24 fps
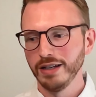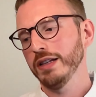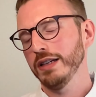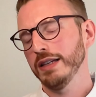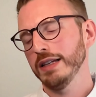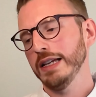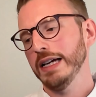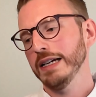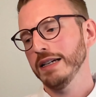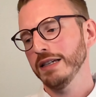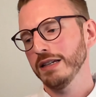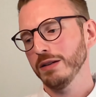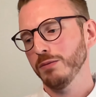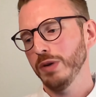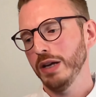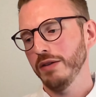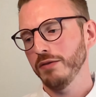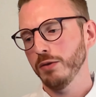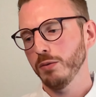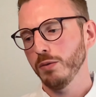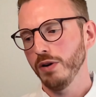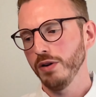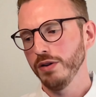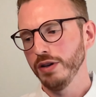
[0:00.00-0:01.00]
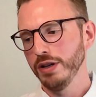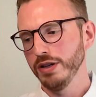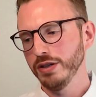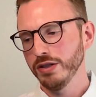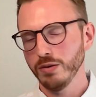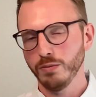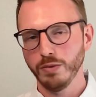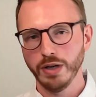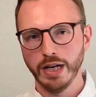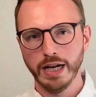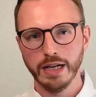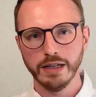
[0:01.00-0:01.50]
The last thing we ever want is
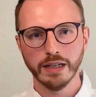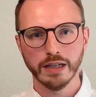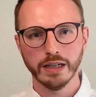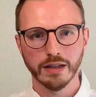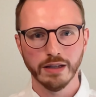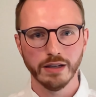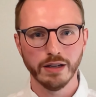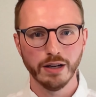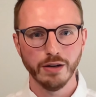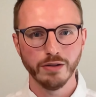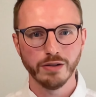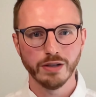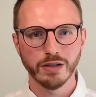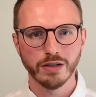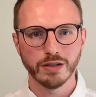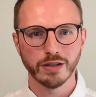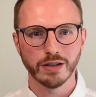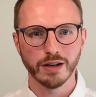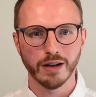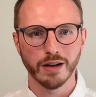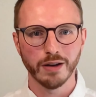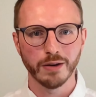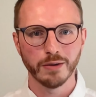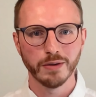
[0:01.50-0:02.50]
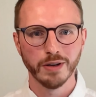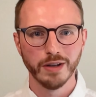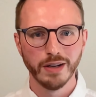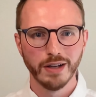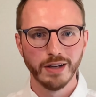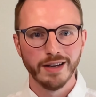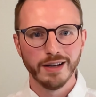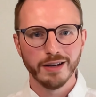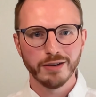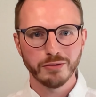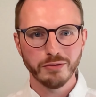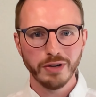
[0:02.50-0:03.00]
someone handing in the notice to go,
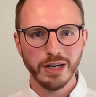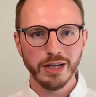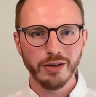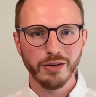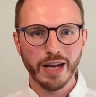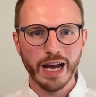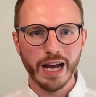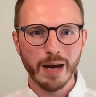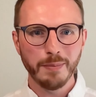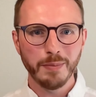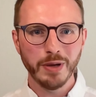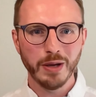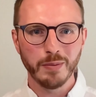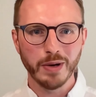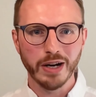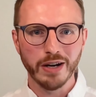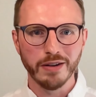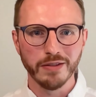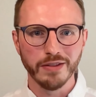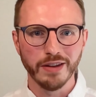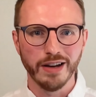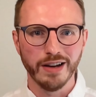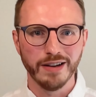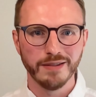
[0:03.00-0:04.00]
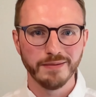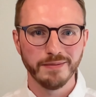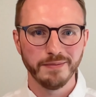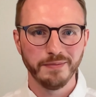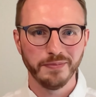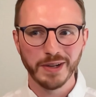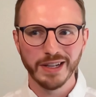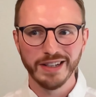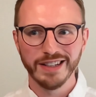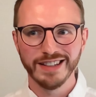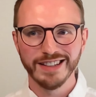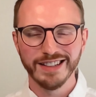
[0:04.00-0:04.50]
I was really unhappy about that,
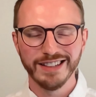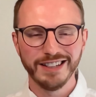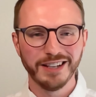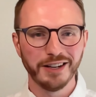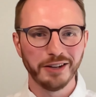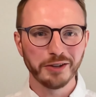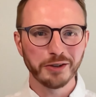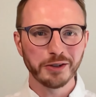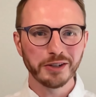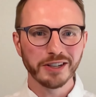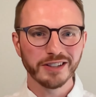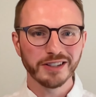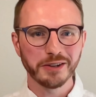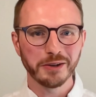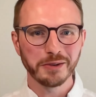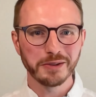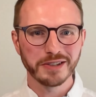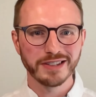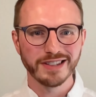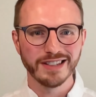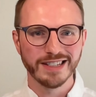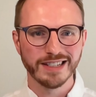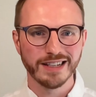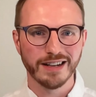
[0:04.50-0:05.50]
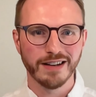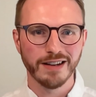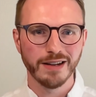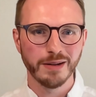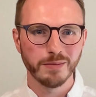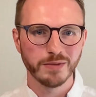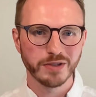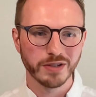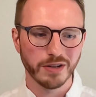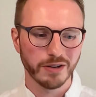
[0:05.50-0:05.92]
when, you could have told us at the time.